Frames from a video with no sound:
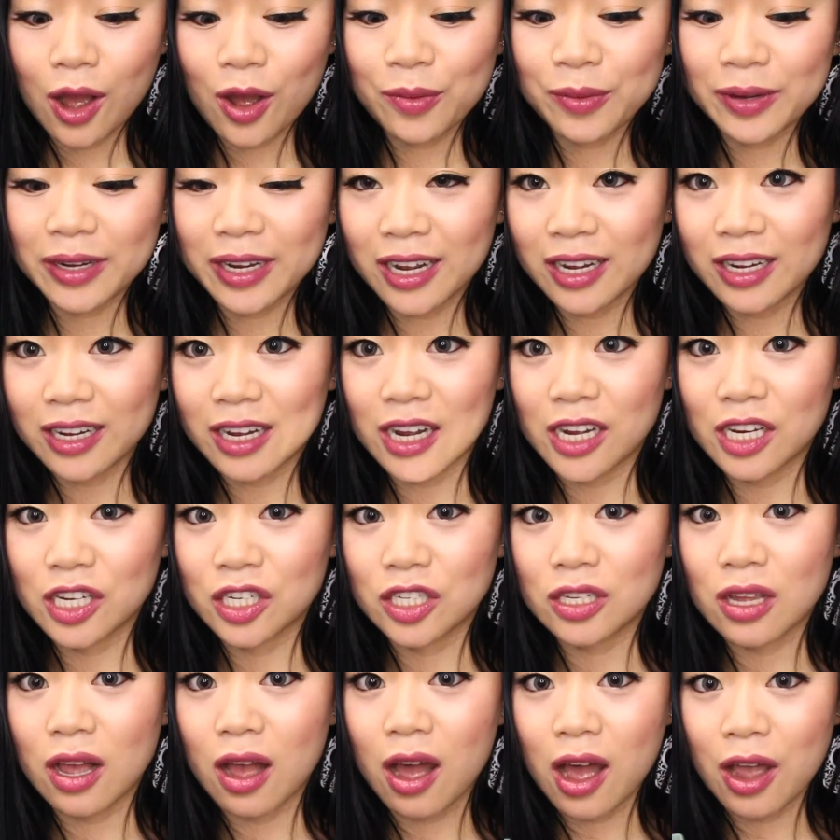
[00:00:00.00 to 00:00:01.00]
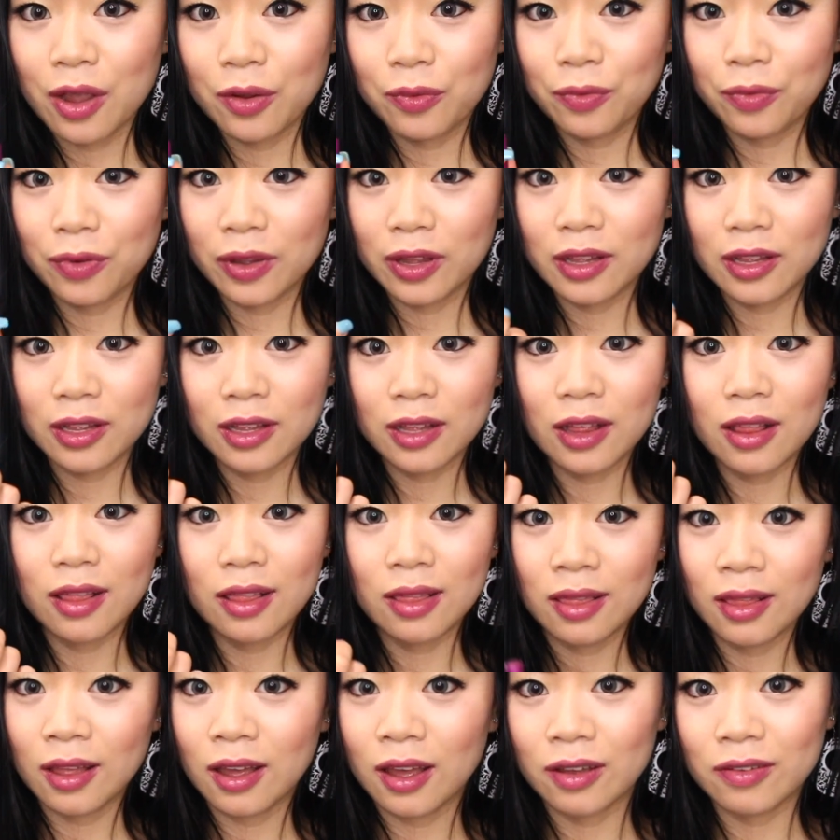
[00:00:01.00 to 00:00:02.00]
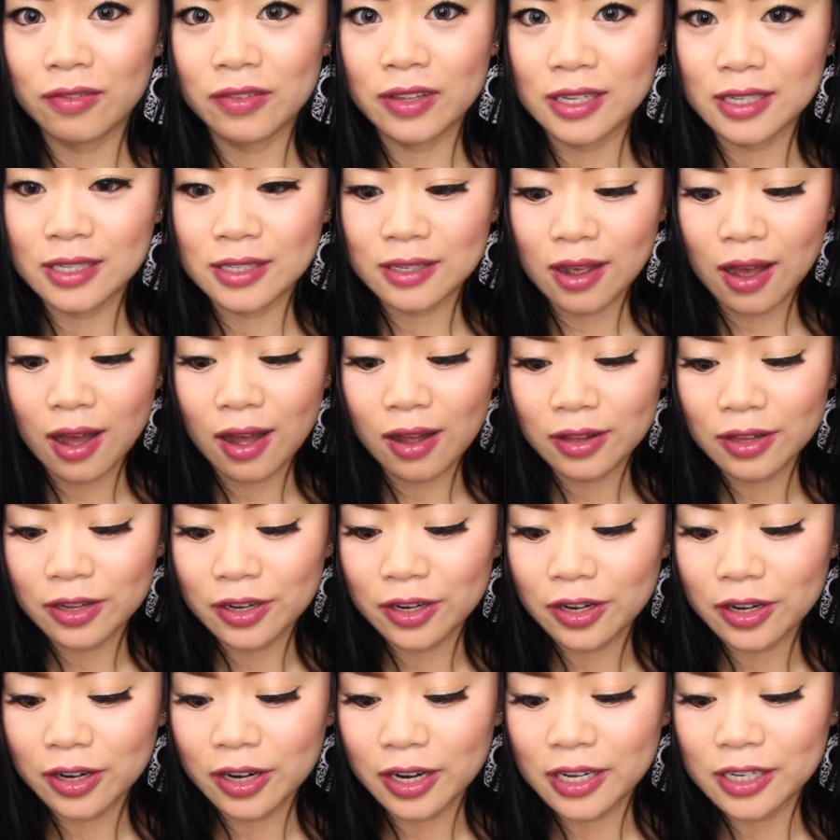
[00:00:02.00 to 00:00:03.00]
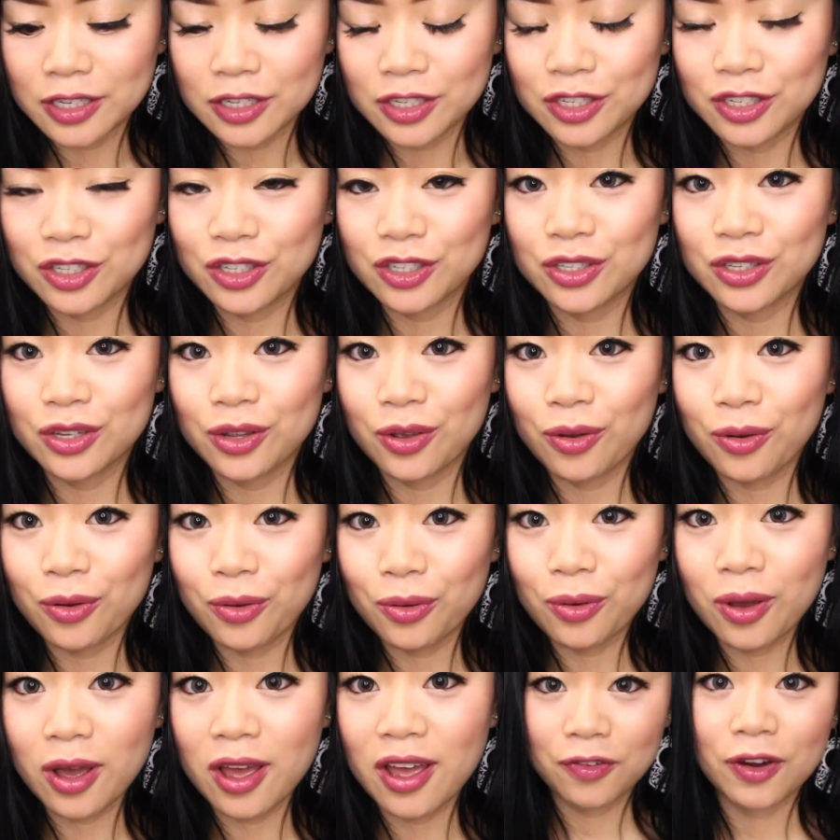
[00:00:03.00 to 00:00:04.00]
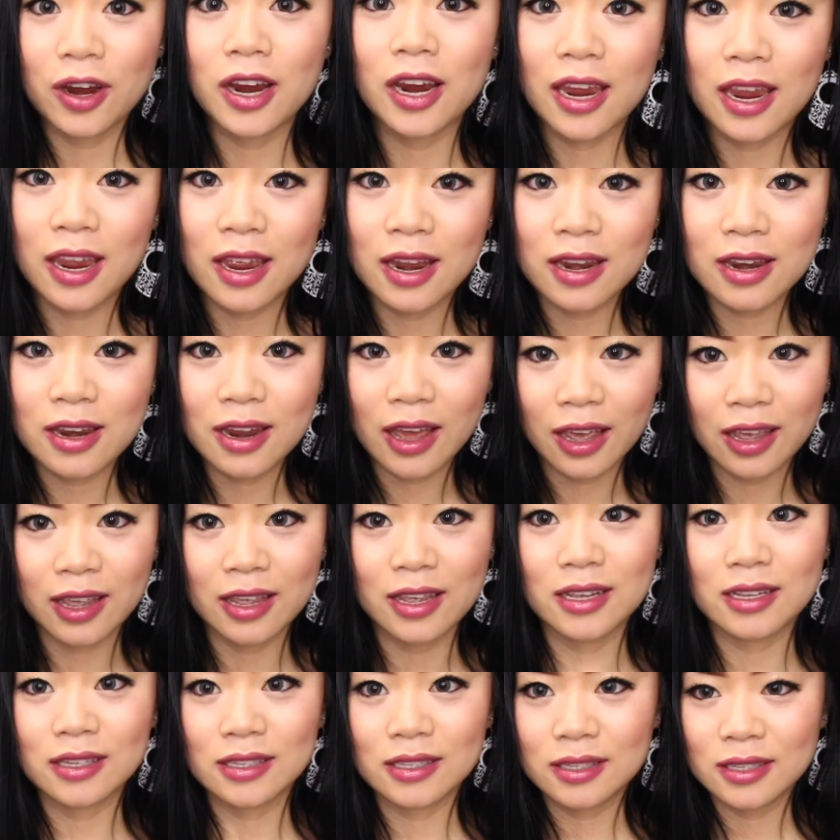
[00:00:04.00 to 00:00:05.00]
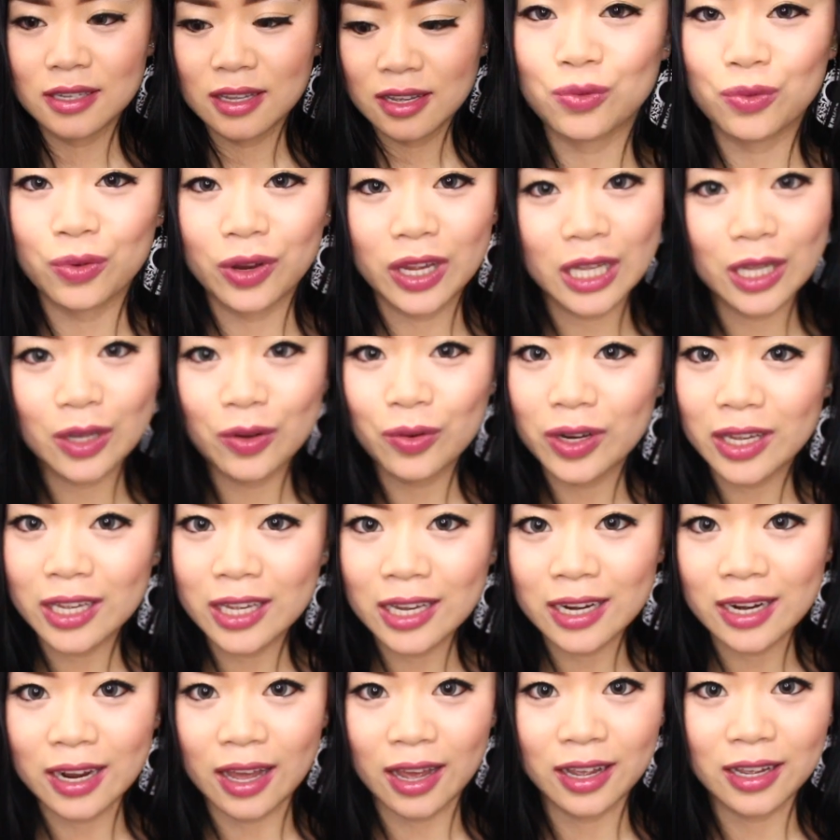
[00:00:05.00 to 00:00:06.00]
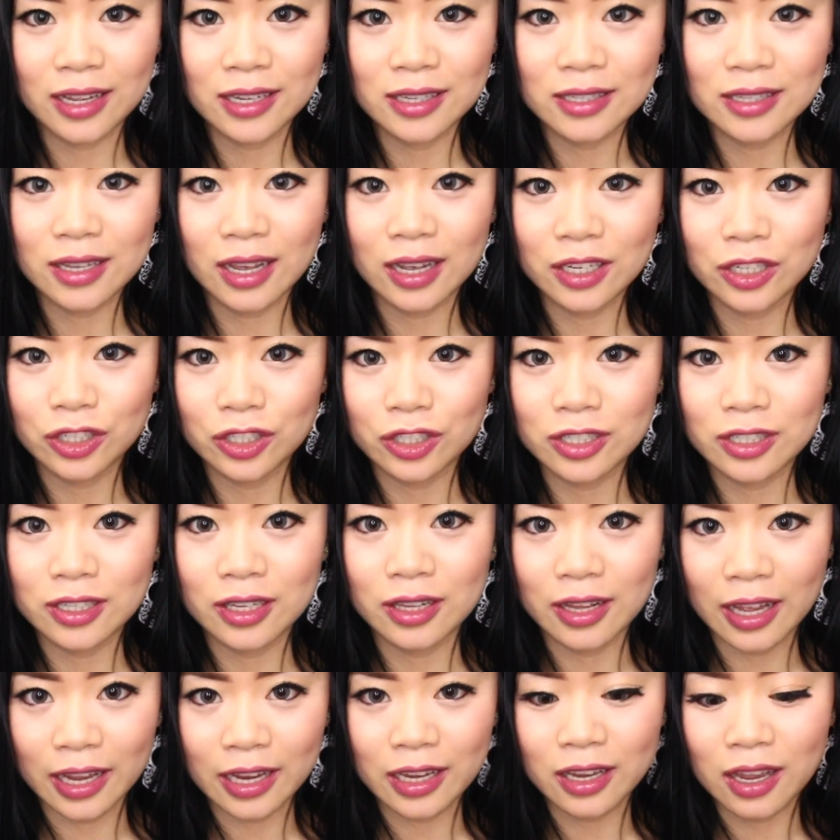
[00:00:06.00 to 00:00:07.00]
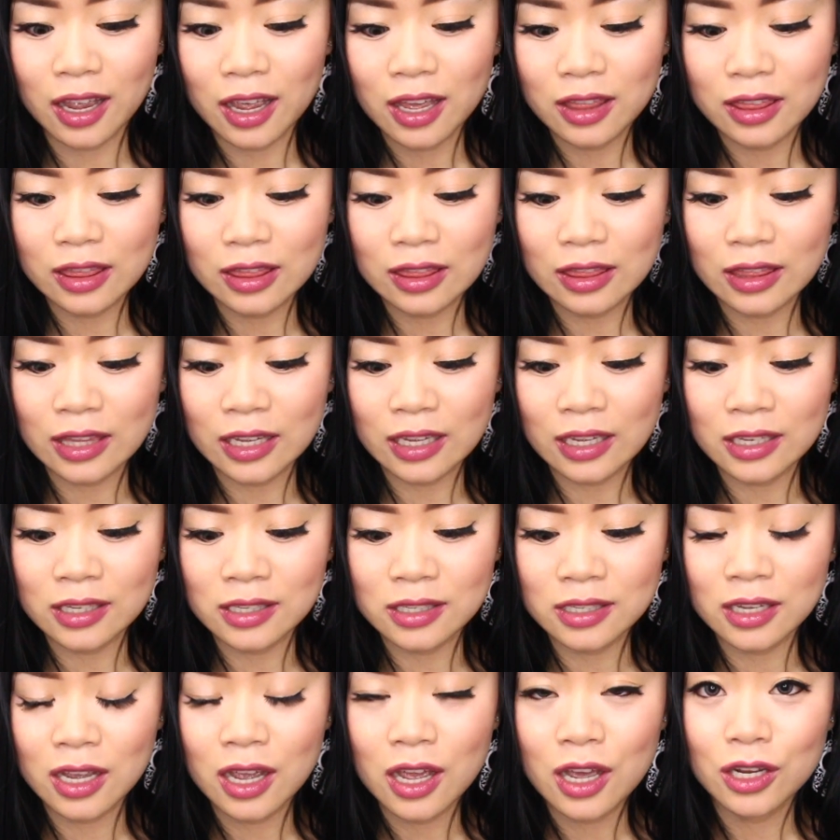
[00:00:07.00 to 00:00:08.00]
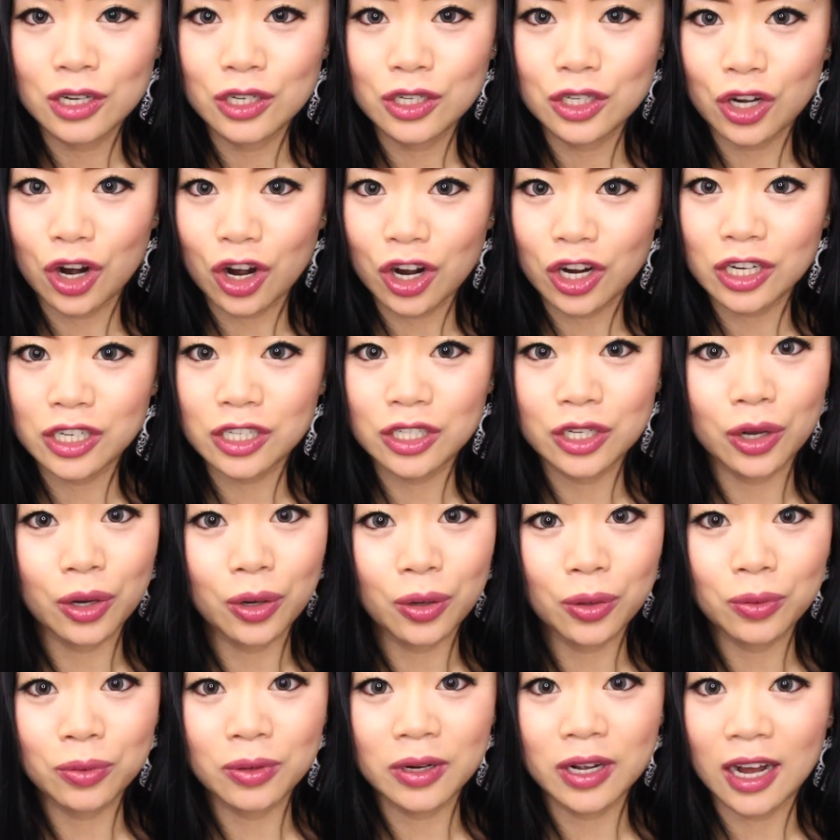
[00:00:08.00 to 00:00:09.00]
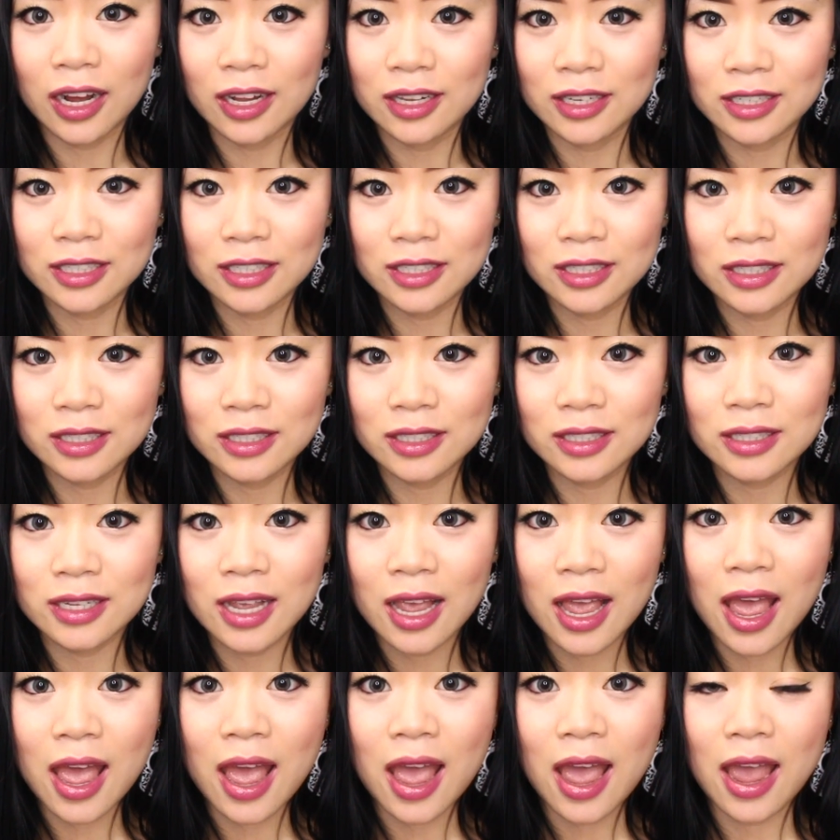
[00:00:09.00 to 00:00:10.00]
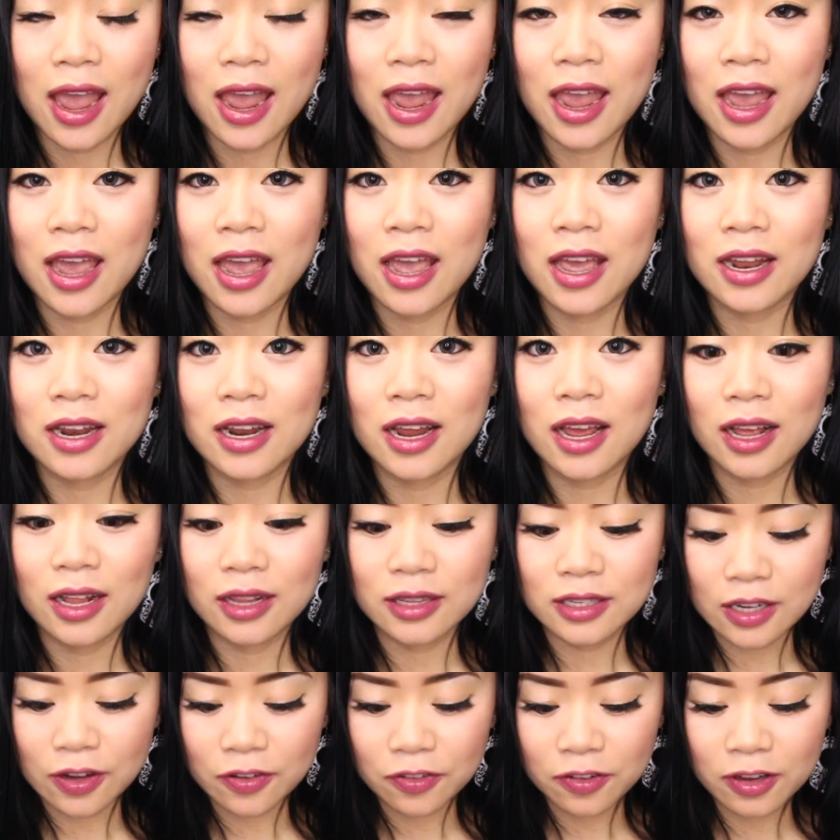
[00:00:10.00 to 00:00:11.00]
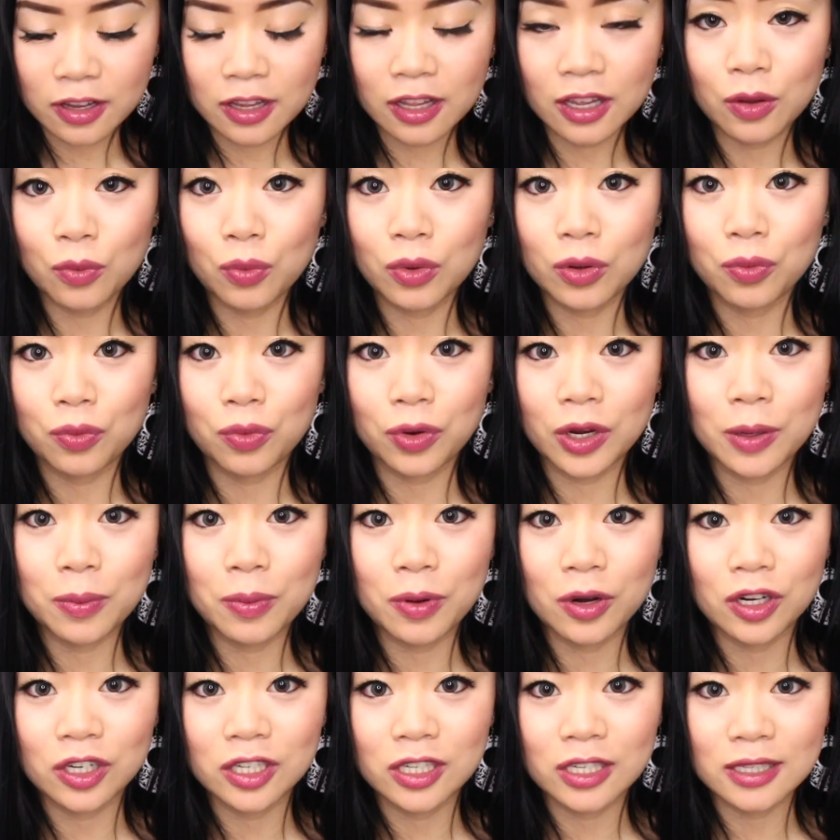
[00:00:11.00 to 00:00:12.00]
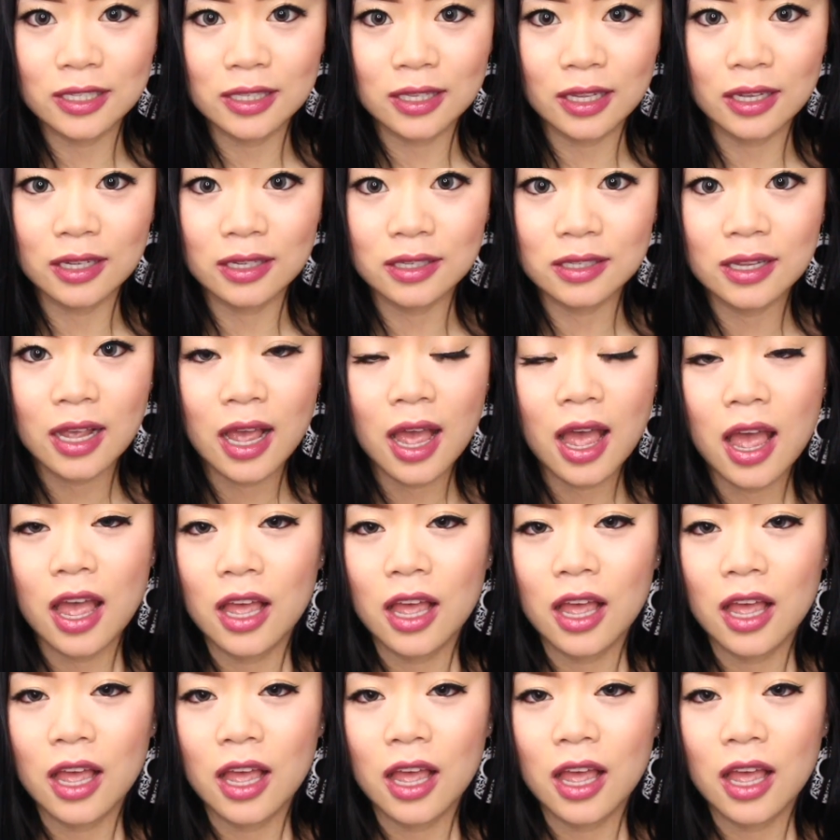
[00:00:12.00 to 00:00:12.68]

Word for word: Oh my god, guys, I really love this color. It's so freaking nice. Really, really nice. I just like these dark tone colors and definitely would repurchase this.